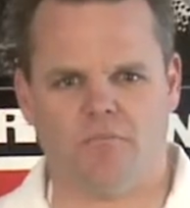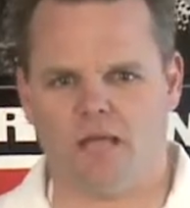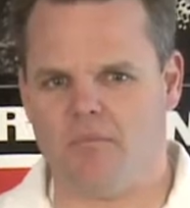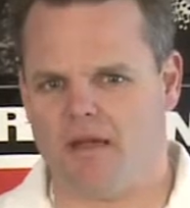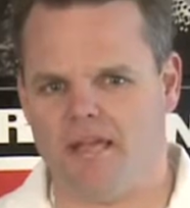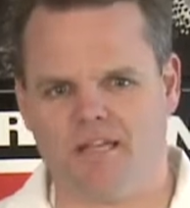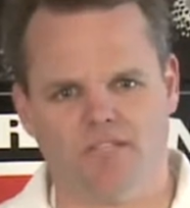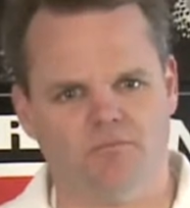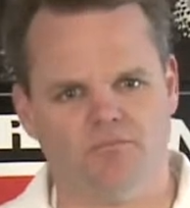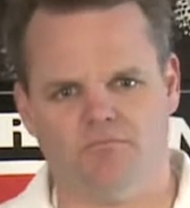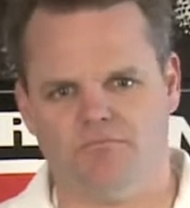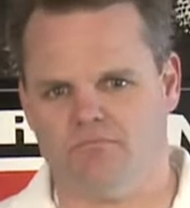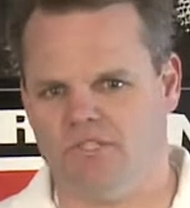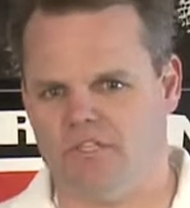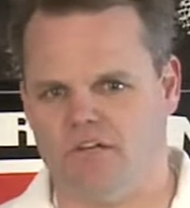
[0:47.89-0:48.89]
My bikes,
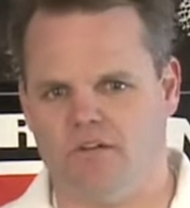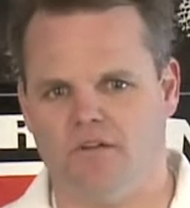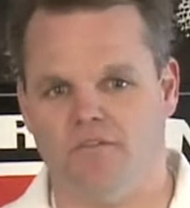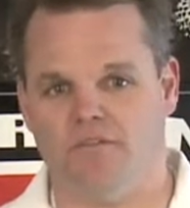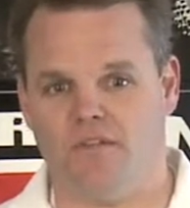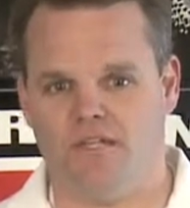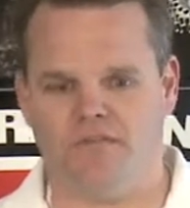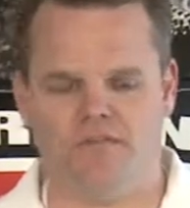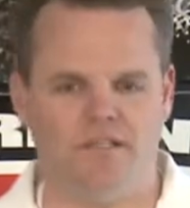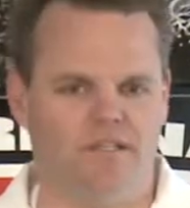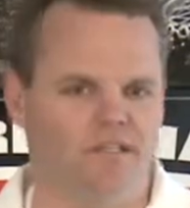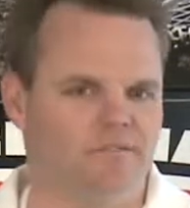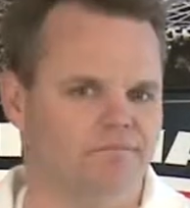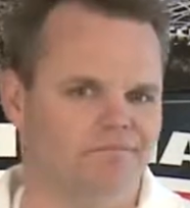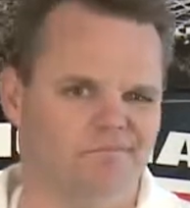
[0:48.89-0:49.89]
you know, if
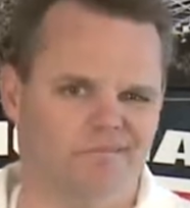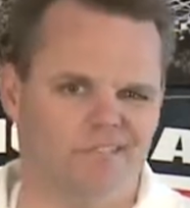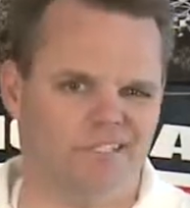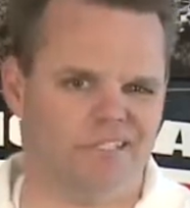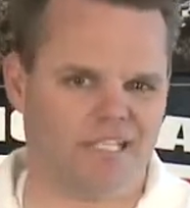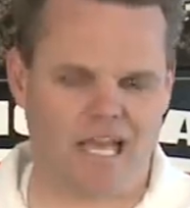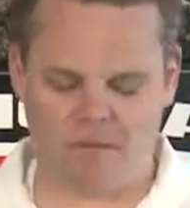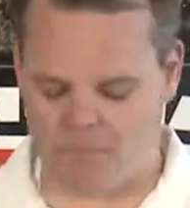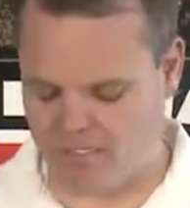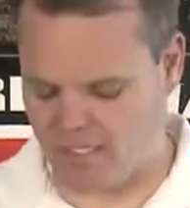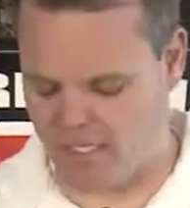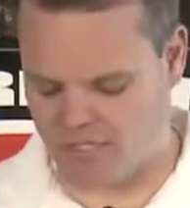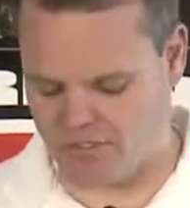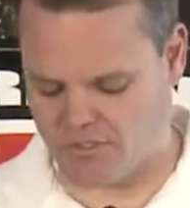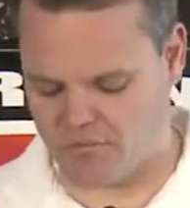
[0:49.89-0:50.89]
you just happen to
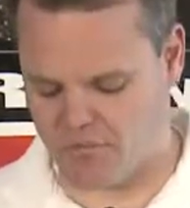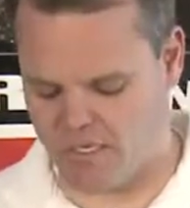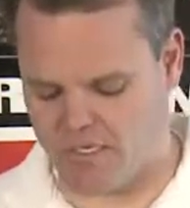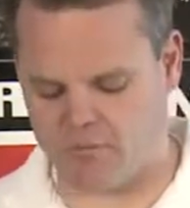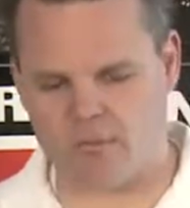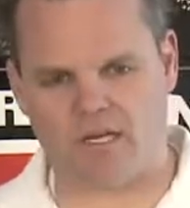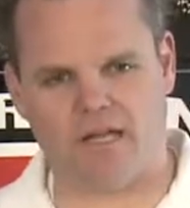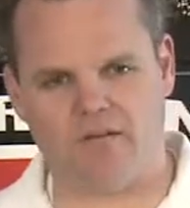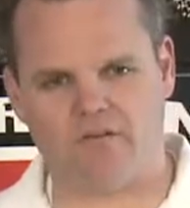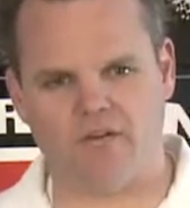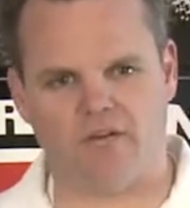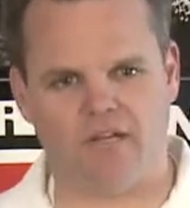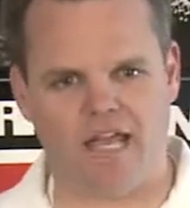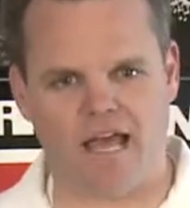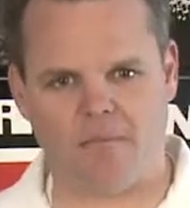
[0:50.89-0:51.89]
catch some mud,
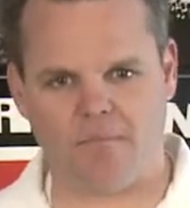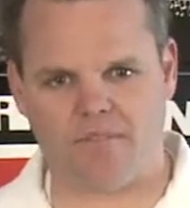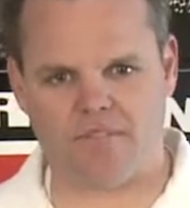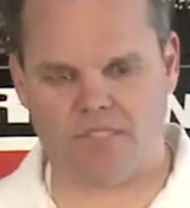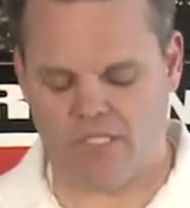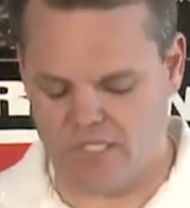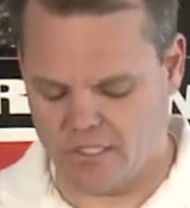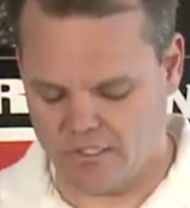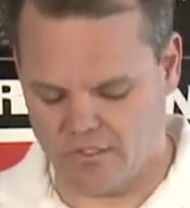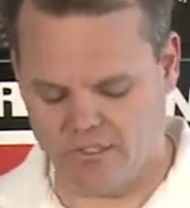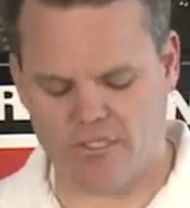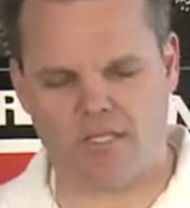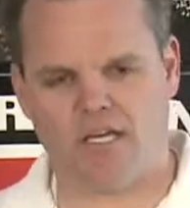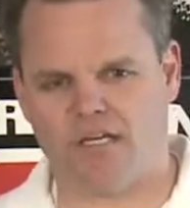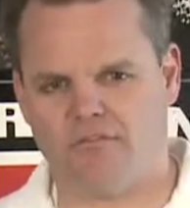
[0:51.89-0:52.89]
whatever happens, you
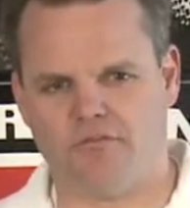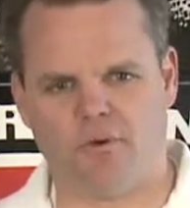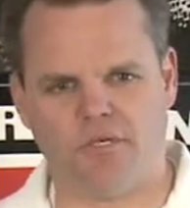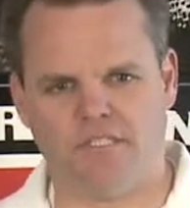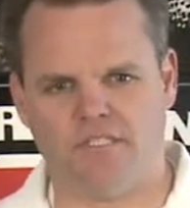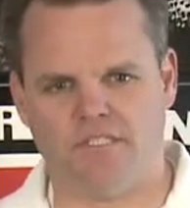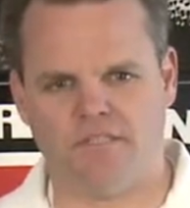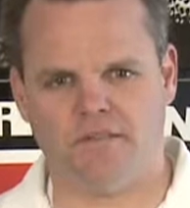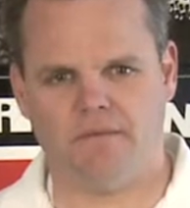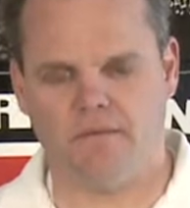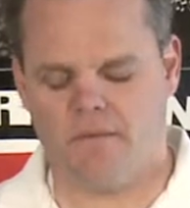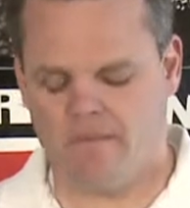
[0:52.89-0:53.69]
can cut a fork seal.